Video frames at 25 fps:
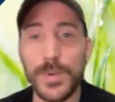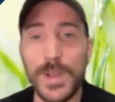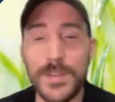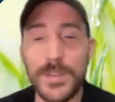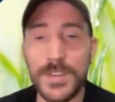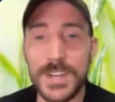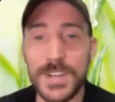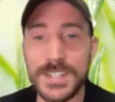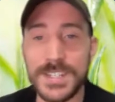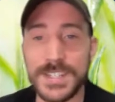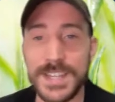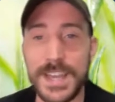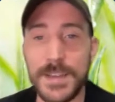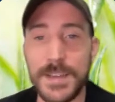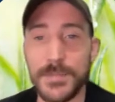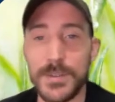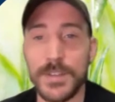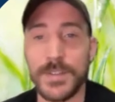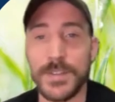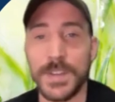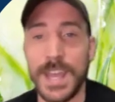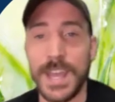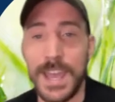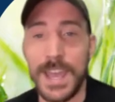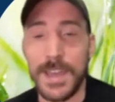we have an example
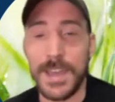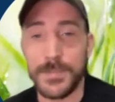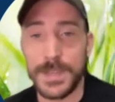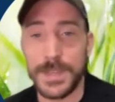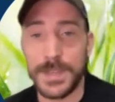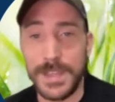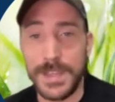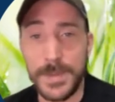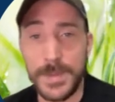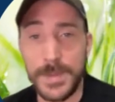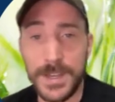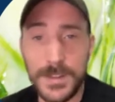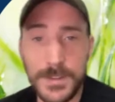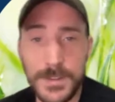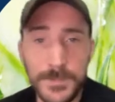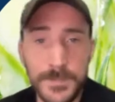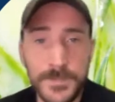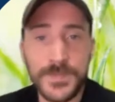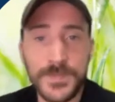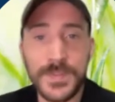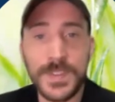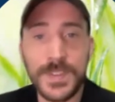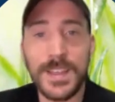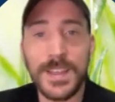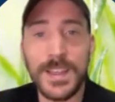of an AMP email.
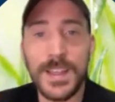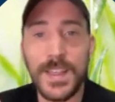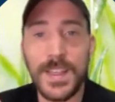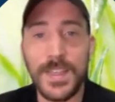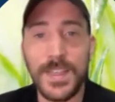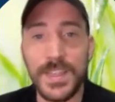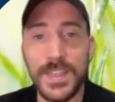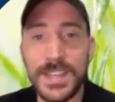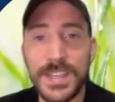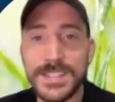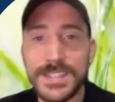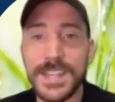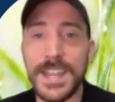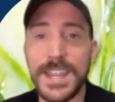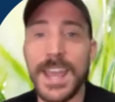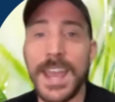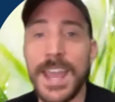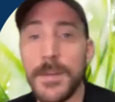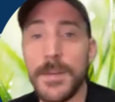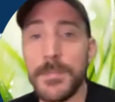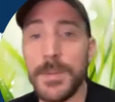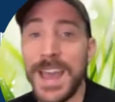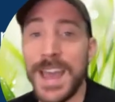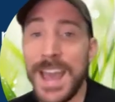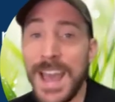This
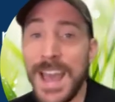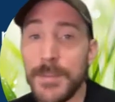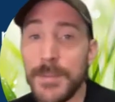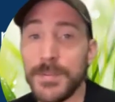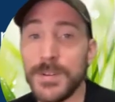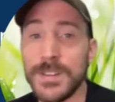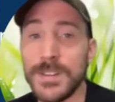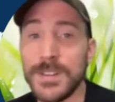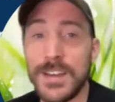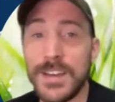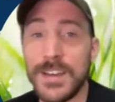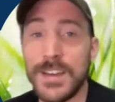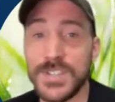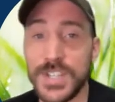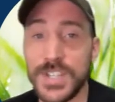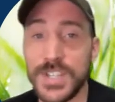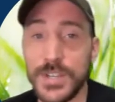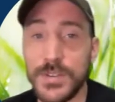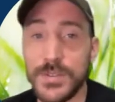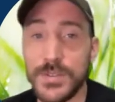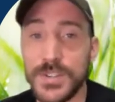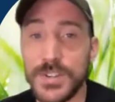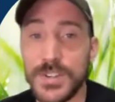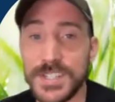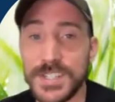AMP app allows a
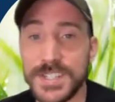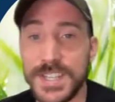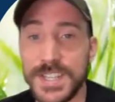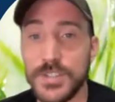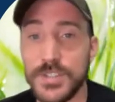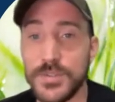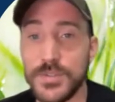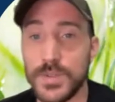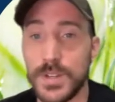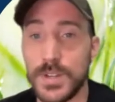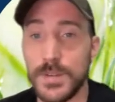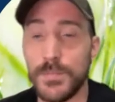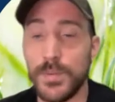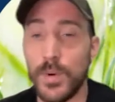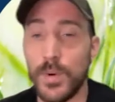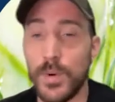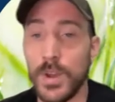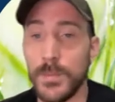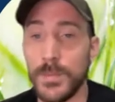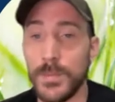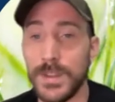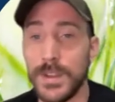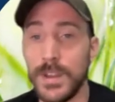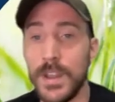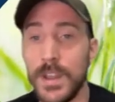user to schedule an
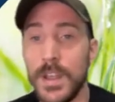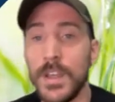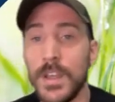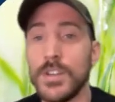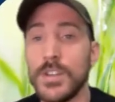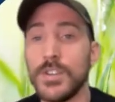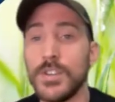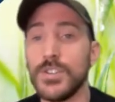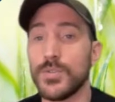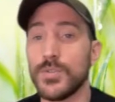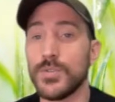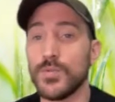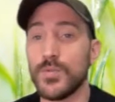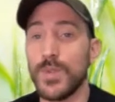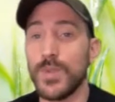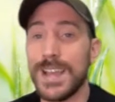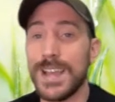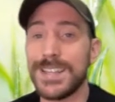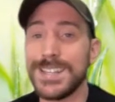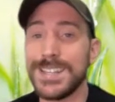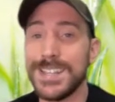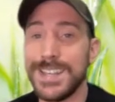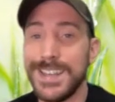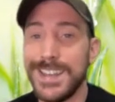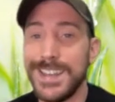appointment
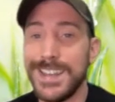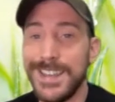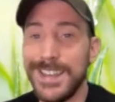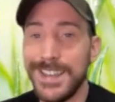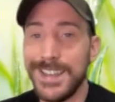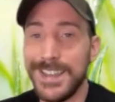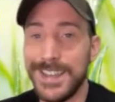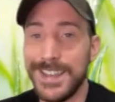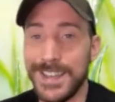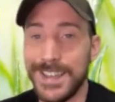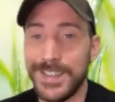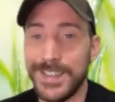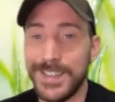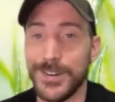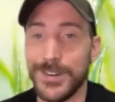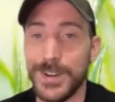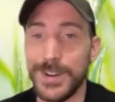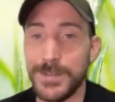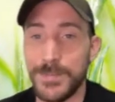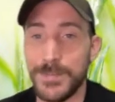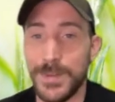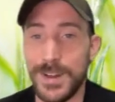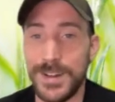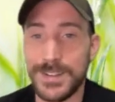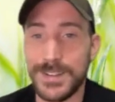directly in their
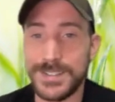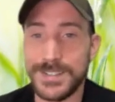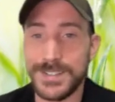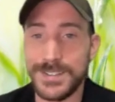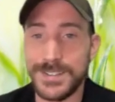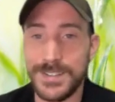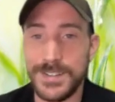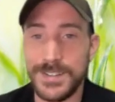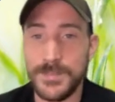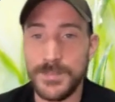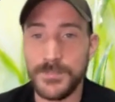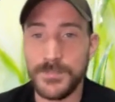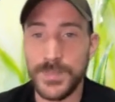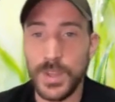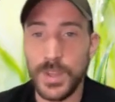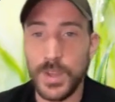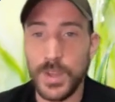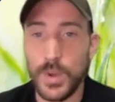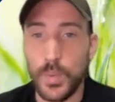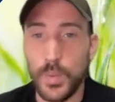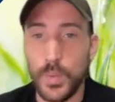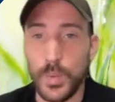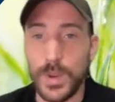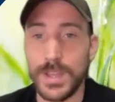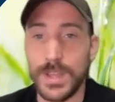inbox.
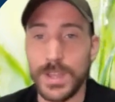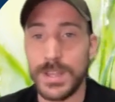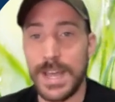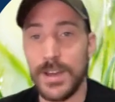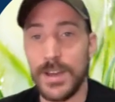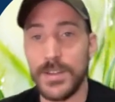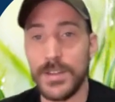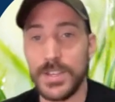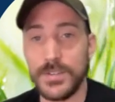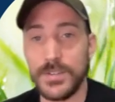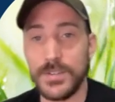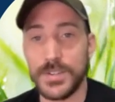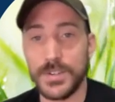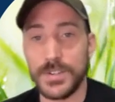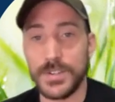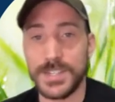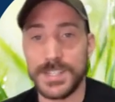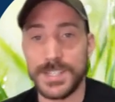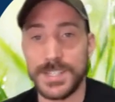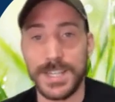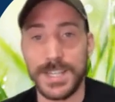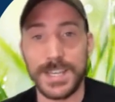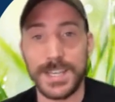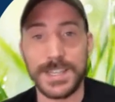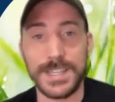We allow the user to
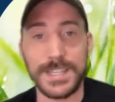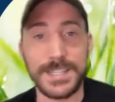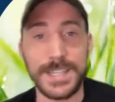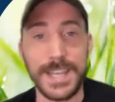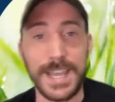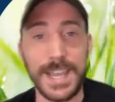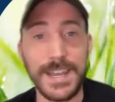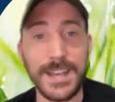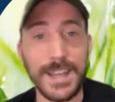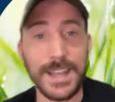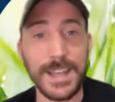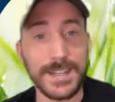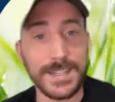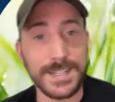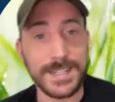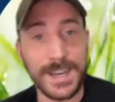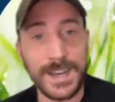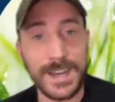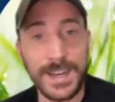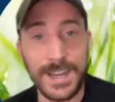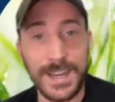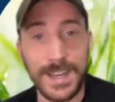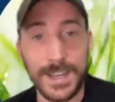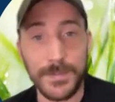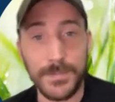select the date and
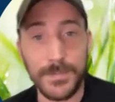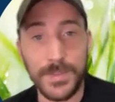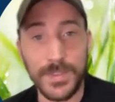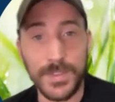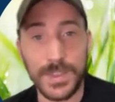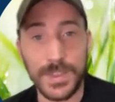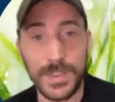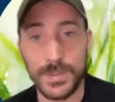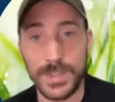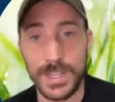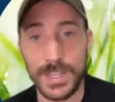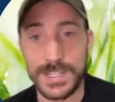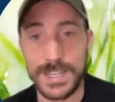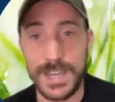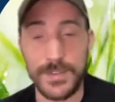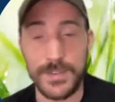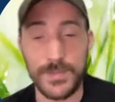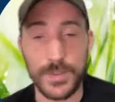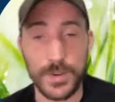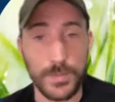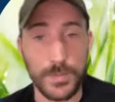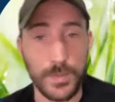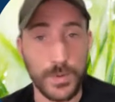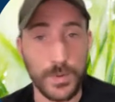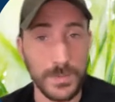time they would like to have
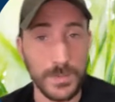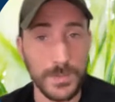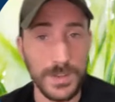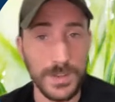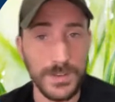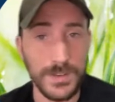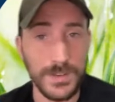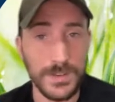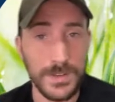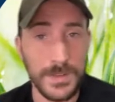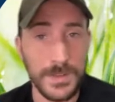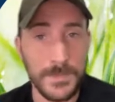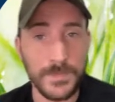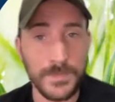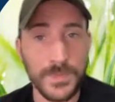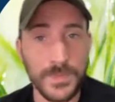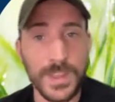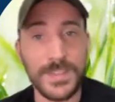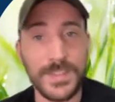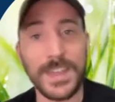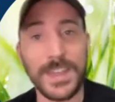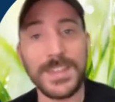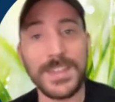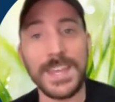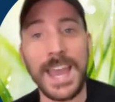their appointment.
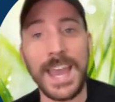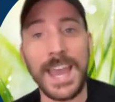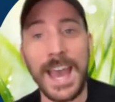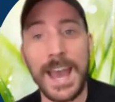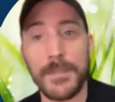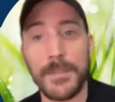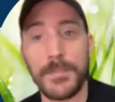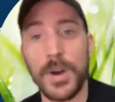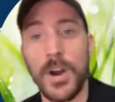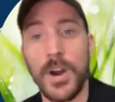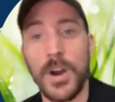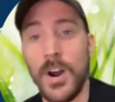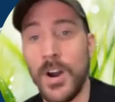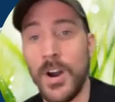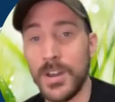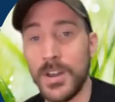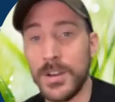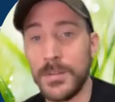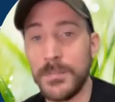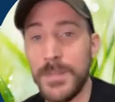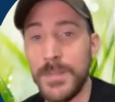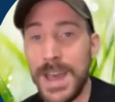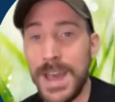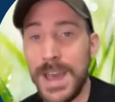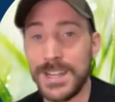Then the app
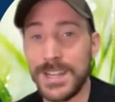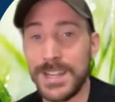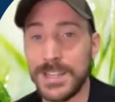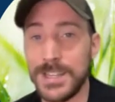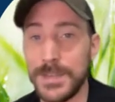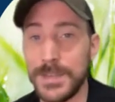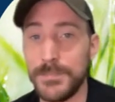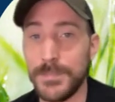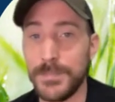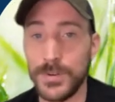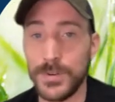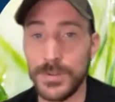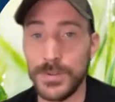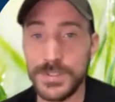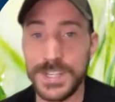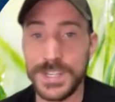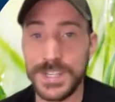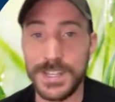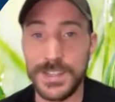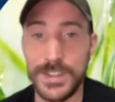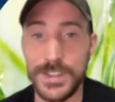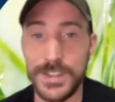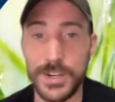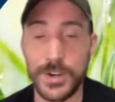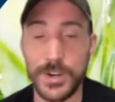automatically pulls
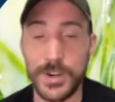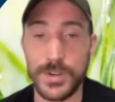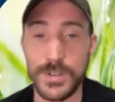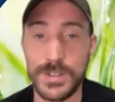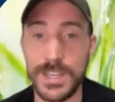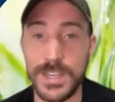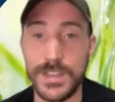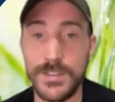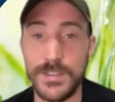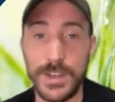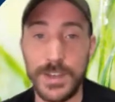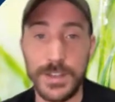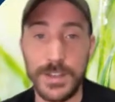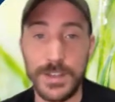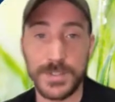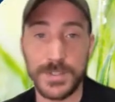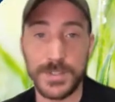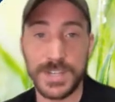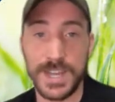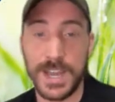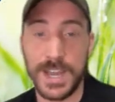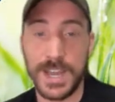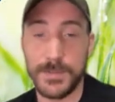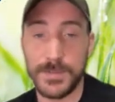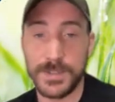in the currently available
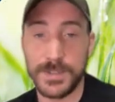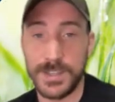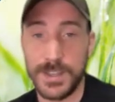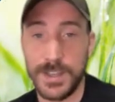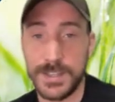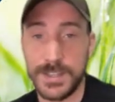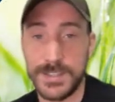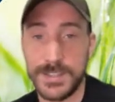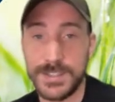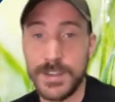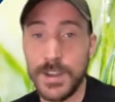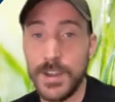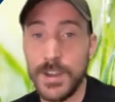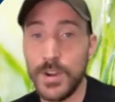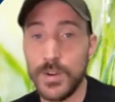time slots